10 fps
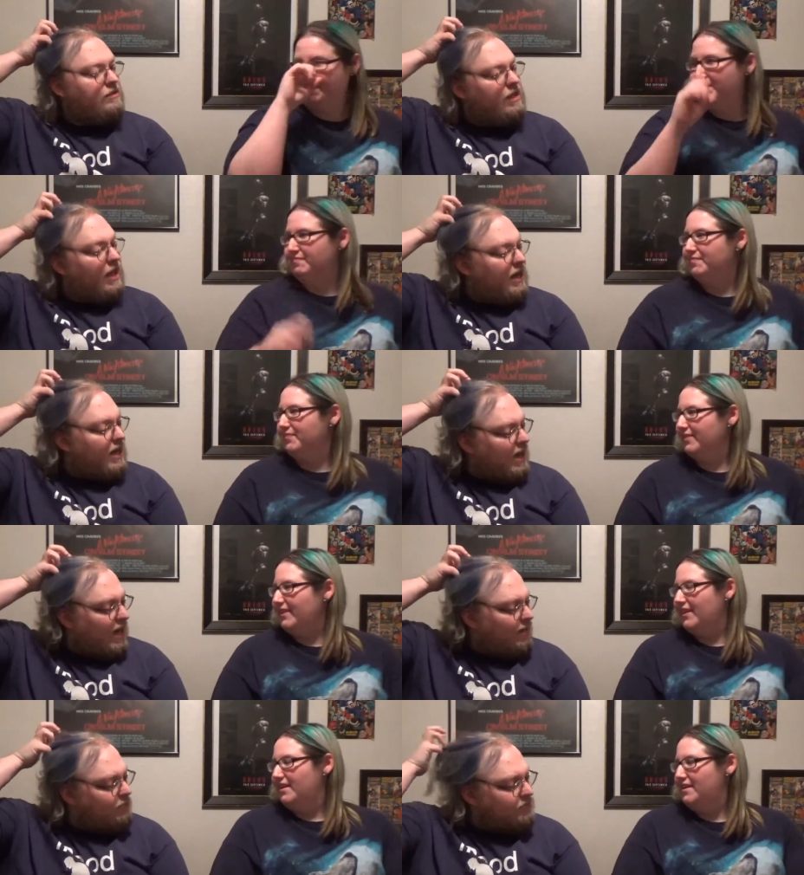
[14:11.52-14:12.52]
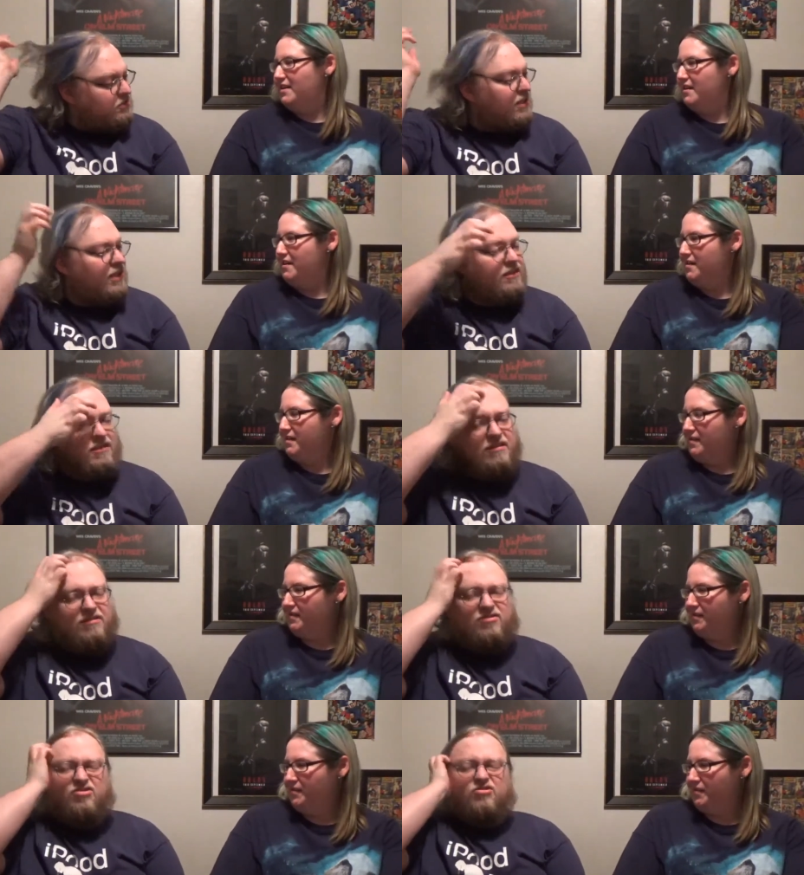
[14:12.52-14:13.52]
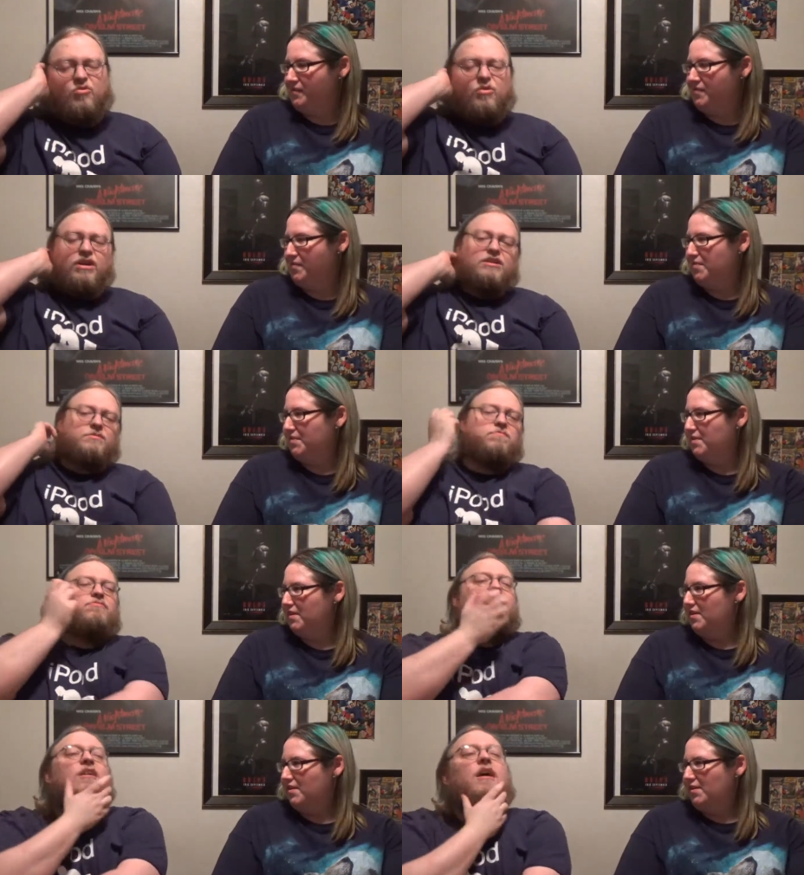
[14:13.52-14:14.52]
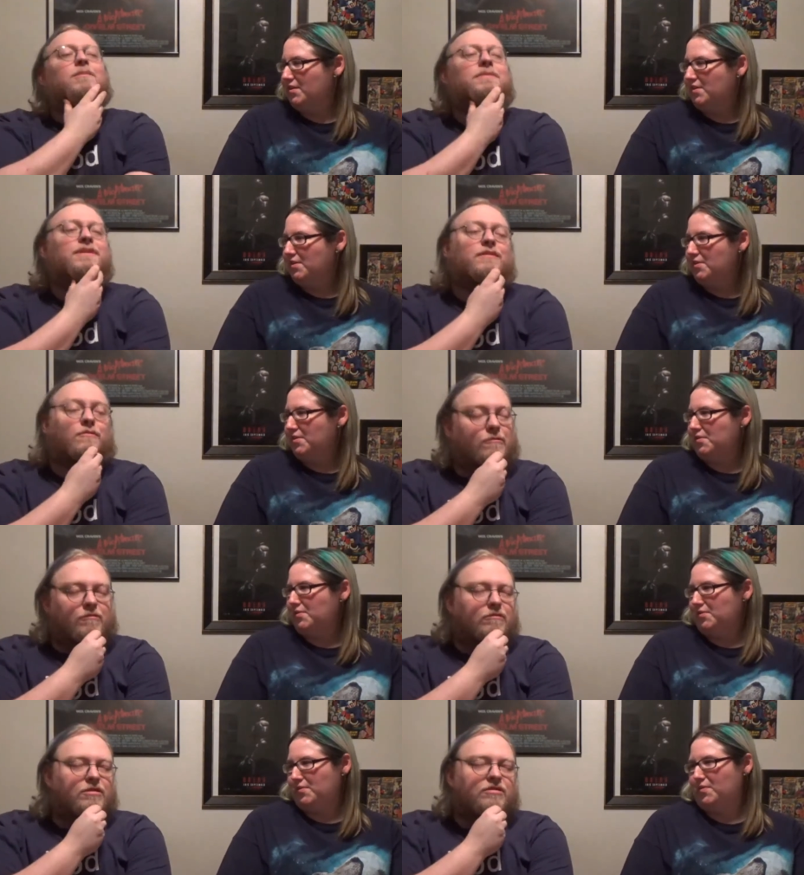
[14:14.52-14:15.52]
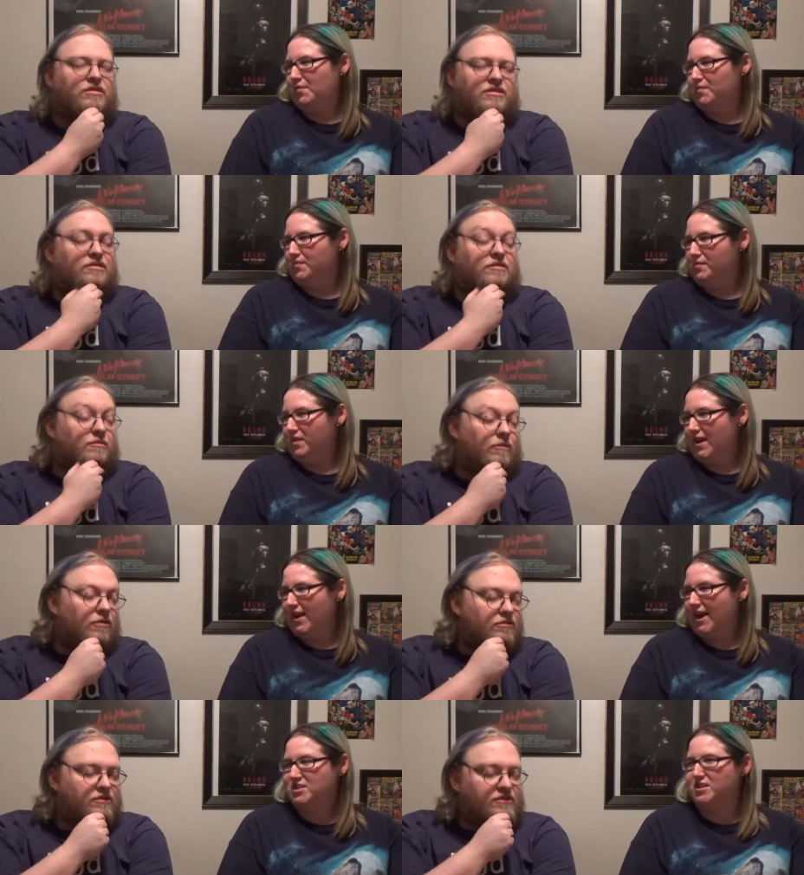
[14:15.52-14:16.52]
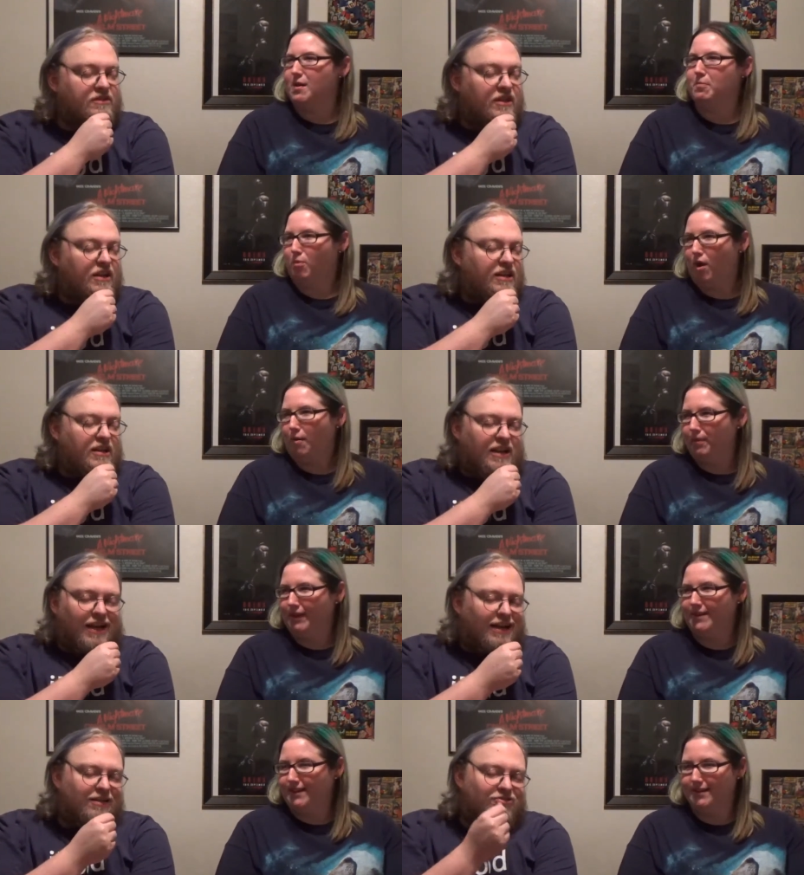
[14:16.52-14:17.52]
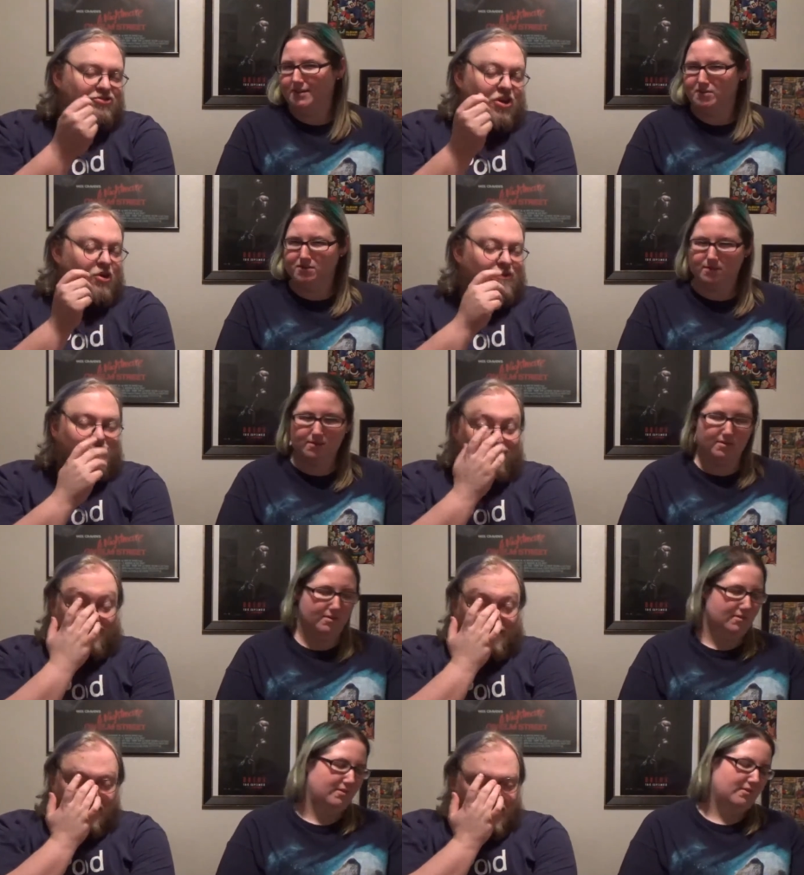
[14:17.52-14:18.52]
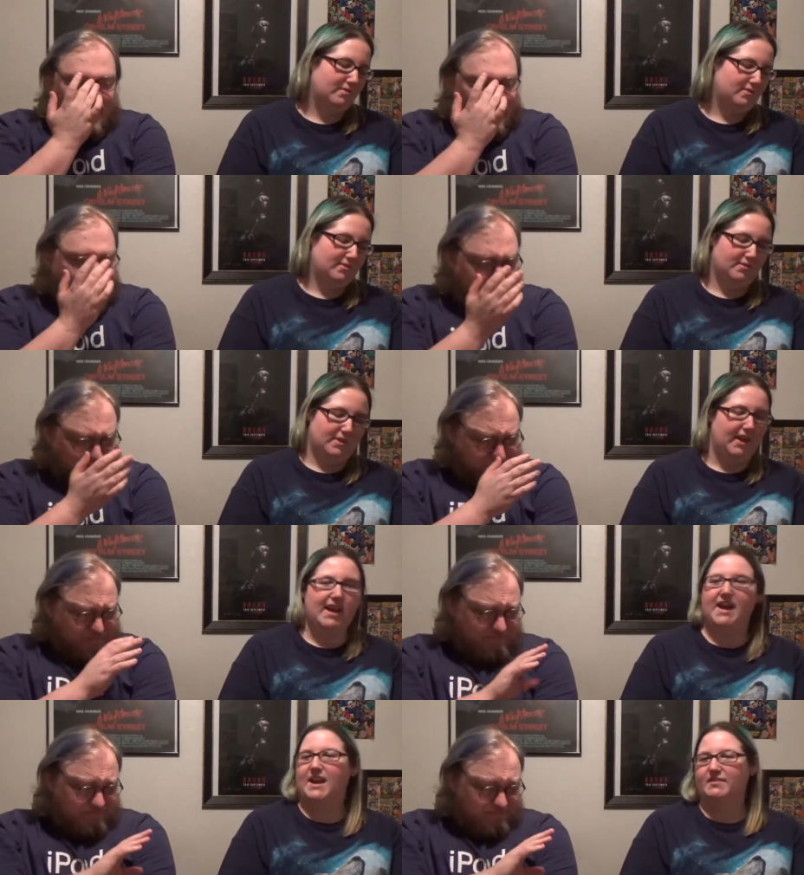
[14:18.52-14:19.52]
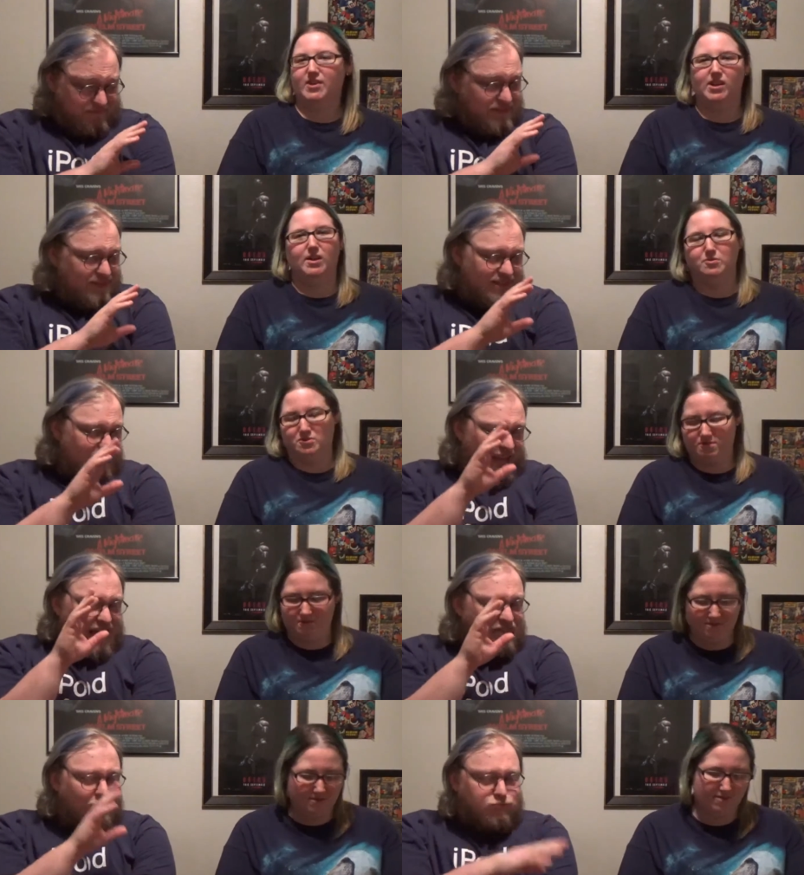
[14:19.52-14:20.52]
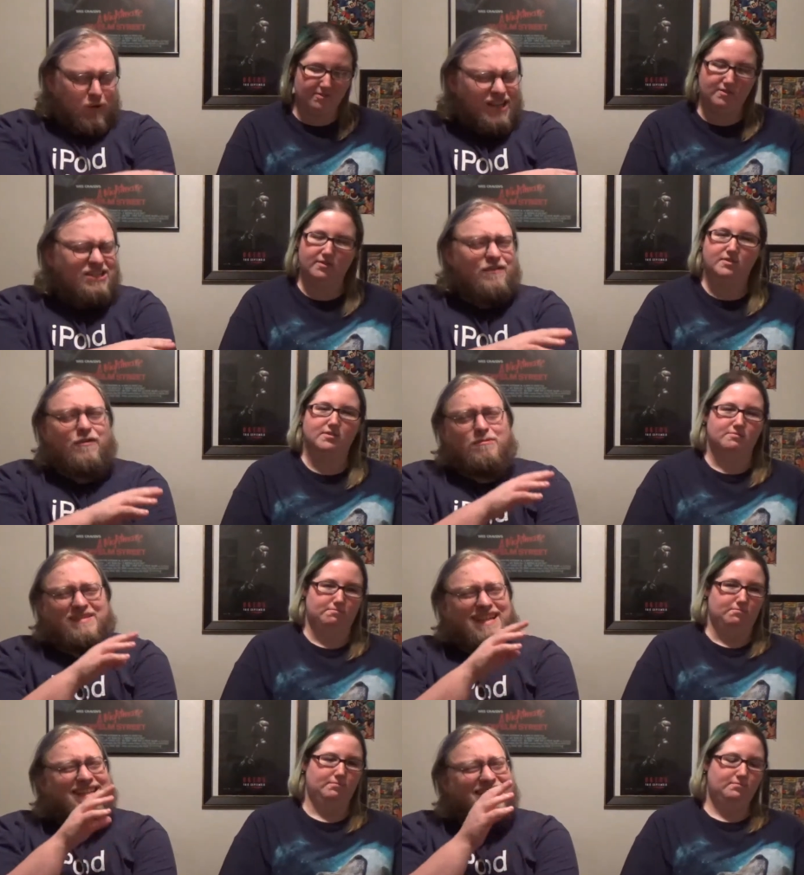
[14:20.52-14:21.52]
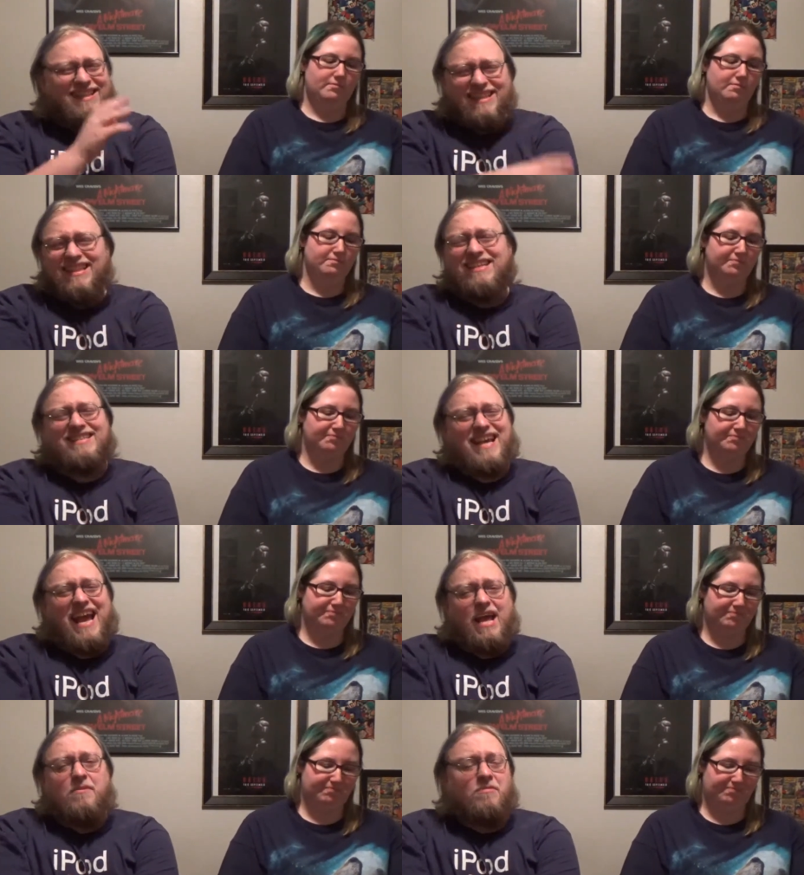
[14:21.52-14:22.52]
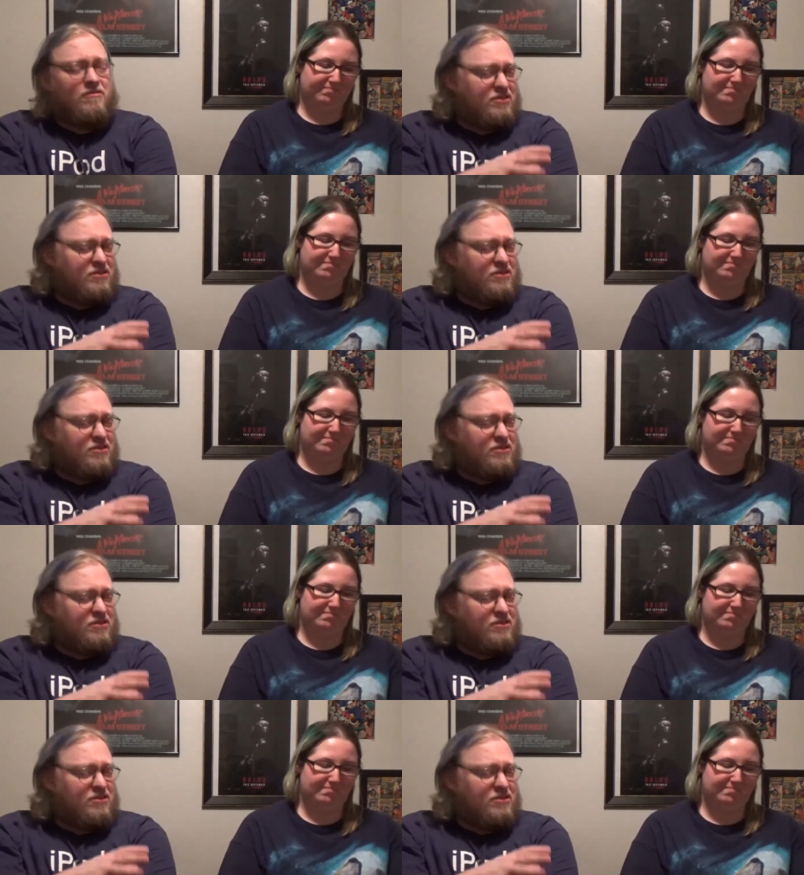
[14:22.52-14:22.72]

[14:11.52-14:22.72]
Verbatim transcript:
Speaker 1: Yeah, I would say the squid's probably the it's easily the worst. Actually, not
Speaker 2: probably. Yeah, there's no even. It ain't even close. Yeah,
Speaker 1: the rest of them's at least edible.